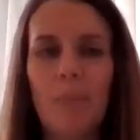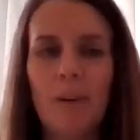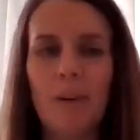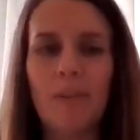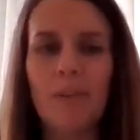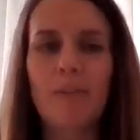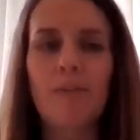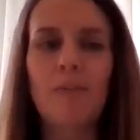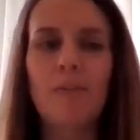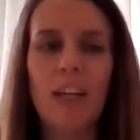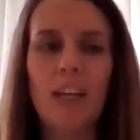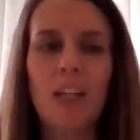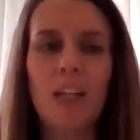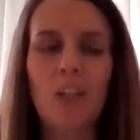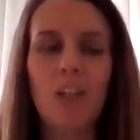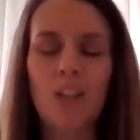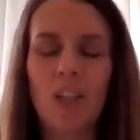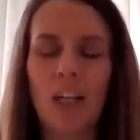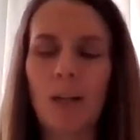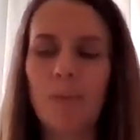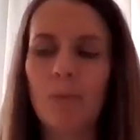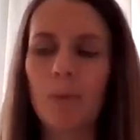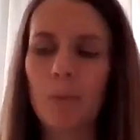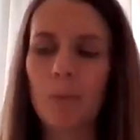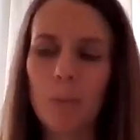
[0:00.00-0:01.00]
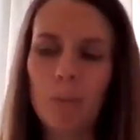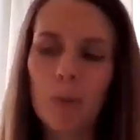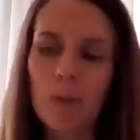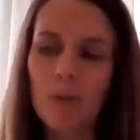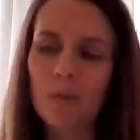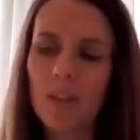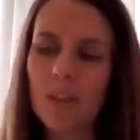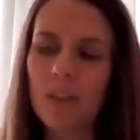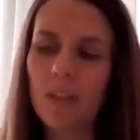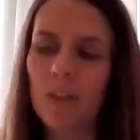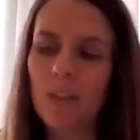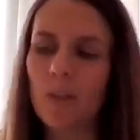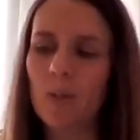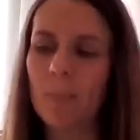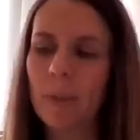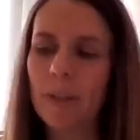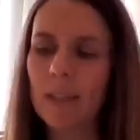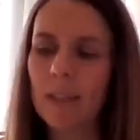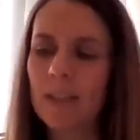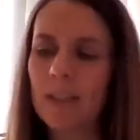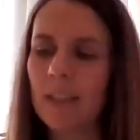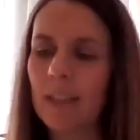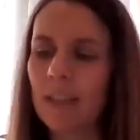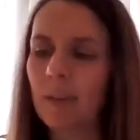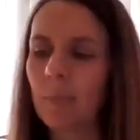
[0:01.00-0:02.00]
bit of a fresh start when we moved to the new
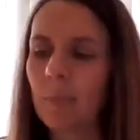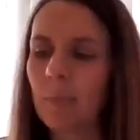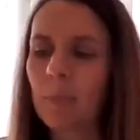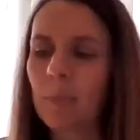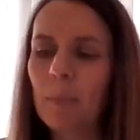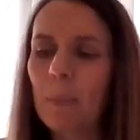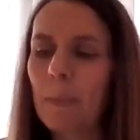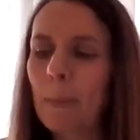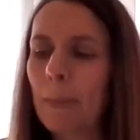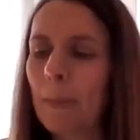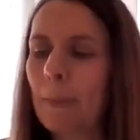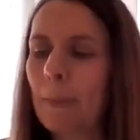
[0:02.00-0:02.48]
building.